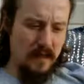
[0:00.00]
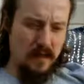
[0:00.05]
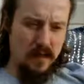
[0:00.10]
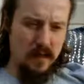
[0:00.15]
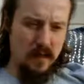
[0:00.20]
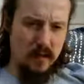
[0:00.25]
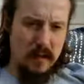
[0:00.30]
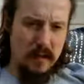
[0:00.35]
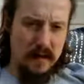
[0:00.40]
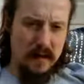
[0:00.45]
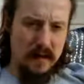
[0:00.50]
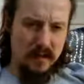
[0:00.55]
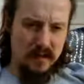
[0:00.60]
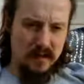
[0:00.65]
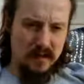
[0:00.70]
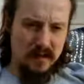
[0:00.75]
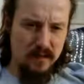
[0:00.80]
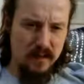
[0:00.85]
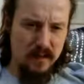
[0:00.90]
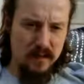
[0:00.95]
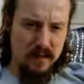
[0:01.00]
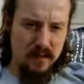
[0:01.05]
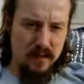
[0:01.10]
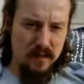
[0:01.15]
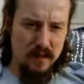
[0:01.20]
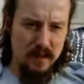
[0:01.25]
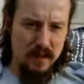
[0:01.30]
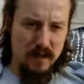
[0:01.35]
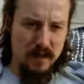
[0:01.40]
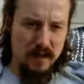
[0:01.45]
True lie, or somewhere in
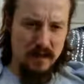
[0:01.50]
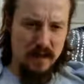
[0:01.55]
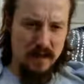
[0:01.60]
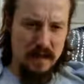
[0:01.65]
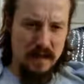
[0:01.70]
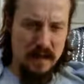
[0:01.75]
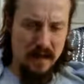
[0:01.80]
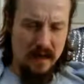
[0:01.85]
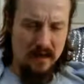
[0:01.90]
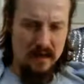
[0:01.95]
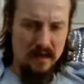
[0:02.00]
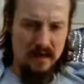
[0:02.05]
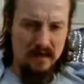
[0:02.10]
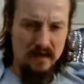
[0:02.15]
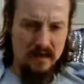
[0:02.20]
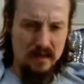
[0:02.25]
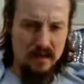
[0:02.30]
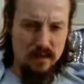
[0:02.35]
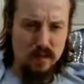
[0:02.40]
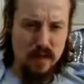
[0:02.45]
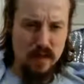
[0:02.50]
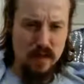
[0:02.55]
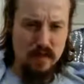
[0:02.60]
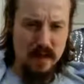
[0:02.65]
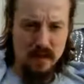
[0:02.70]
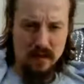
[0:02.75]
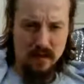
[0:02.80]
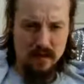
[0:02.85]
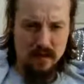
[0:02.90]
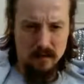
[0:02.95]
between, that the analogy of
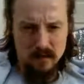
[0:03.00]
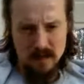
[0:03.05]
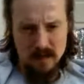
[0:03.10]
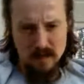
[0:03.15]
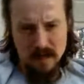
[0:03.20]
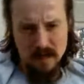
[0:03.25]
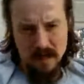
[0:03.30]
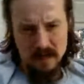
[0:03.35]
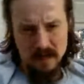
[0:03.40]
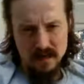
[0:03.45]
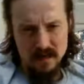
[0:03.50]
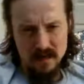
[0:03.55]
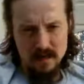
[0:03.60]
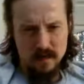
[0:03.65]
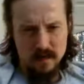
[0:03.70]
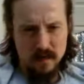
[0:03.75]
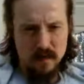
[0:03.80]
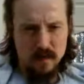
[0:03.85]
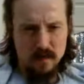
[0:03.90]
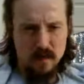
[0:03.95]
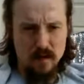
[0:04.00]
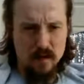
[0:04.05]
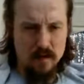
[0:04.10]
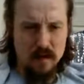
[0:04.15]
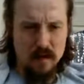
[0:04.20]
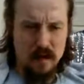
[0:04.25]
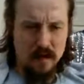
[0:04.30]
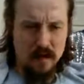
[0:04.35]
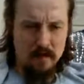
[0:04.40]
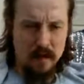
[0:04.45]
swimming through space has been
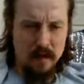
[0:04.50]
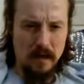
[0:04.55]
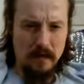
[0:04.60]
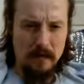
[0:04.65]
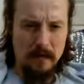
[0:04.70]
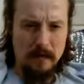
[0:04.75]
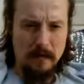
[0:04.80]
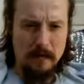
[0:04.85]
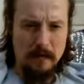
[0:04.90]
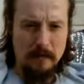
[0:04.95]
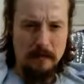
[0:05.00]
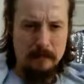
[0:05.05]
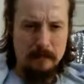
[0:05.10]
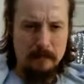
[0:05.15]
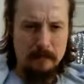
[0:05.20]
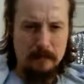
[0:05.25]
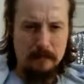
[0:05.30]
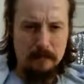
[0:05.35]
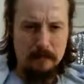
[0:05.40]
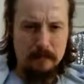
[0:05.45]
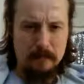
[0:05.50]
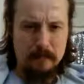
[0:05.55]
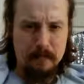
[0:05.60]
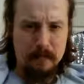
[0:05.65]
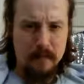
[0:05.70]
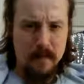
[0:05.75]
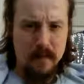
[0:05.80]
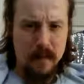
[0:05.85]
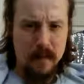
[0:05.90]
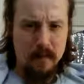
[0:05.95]
thrown at me.
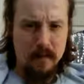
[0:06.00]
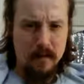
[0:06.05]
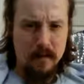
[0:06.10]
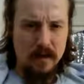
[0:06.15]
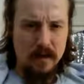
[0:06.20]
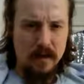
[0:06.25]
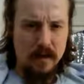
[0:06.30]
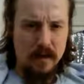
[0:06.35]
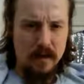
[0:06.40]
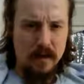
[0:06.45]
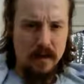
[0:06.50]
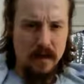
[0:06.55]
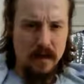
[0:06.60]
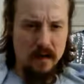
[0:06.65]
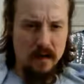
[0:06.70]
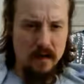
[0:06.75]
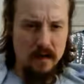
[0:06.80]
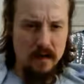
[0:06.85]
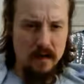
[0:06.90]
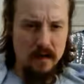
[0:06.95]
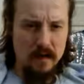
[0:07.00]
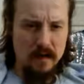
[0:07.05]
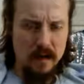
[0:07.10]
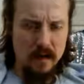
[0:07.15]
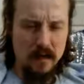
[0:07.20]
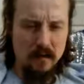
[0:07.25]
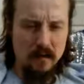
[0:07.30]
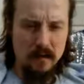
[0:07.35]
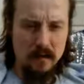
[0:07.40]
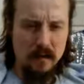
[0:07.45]
That may be kind of how it is.
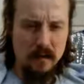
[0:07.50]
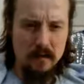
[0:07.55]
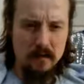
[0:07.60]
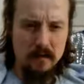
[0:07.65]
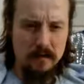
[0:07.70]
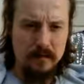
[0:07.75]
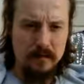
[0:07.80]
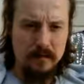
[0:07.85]
I don't know.